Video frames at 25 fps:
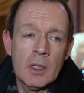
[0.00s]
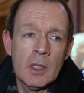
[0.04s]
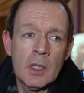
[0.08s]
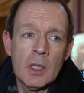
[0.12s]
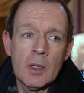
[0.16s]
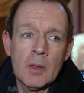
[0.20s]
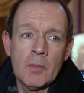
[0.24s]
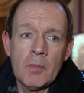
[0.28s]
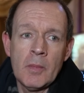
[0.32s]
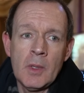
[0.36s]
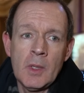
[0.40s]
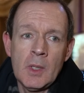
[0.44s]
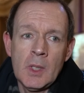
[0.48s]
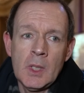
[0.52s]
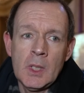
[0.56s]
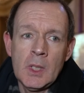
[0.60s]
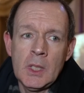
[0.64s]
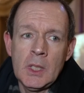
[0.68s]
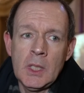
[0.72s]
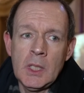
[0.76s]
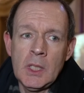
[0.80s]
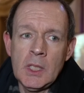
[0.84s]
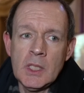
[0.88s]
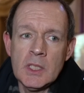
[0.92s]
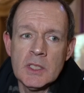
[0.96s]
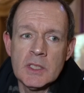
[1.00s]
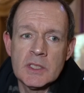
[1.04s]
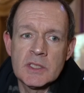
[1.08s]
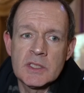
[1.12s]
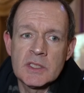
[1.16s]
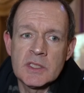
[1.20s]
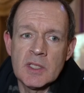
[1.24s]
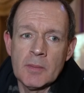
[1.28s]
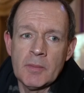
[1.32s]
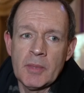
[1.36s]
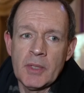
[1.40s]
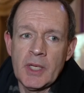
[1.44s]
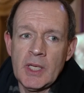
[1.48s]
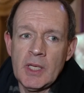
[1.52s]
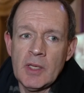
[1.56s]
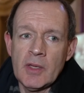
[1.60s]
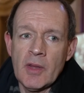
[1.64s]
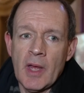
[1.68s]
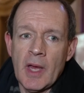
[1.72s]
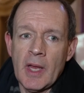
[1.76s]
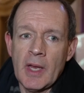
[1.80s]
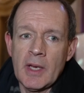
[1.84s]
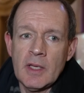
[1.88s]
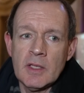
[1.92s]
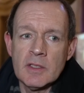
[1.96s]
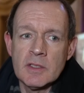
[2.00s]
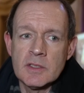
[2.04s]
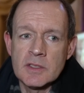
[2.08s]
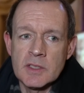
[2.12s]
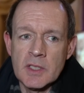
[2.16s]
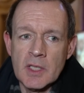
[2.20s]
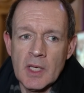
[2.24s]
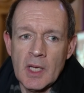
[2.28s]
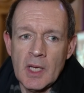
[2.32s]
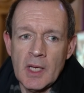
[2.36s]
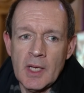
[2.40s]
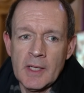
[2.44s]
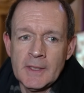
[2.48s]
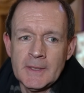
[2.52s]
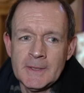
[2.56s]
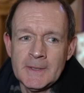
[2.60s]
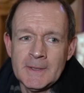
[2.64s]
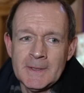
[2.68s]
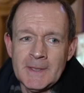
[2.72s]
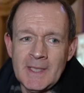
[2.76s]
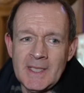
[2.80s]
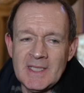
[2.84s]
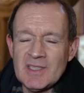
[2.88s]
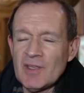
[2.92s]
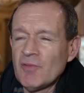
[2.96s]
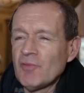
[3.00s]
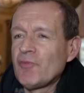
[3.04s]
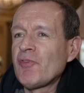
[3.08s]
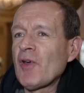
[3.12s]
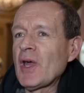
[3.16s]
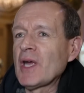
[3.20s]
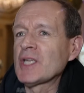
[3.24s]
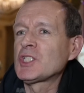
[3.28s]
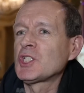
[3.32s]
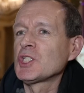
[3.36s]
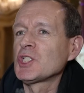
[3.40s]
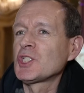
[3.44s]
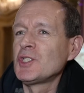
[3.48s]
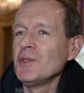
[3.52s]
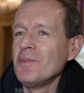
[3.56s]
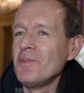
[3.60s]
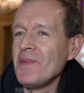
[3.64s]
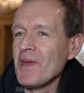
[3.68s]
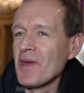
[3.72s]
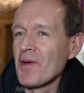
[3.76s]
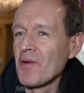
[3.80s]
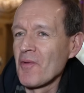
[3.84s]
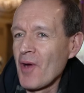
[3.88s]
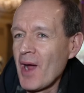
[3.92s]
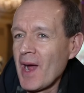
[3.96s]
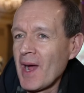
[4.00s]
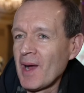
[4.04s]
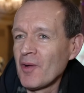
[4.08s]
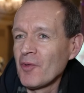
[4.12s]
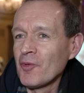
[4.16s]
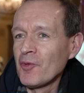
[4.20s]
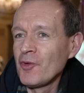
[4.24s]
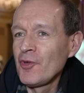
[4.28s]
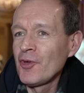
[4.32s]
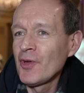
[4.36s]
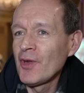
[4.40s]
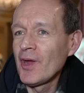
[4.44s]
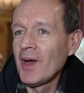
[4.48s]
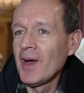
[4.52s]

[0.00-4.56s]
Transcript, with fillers: Um, he is somebody that is uh, he's infectious to be around.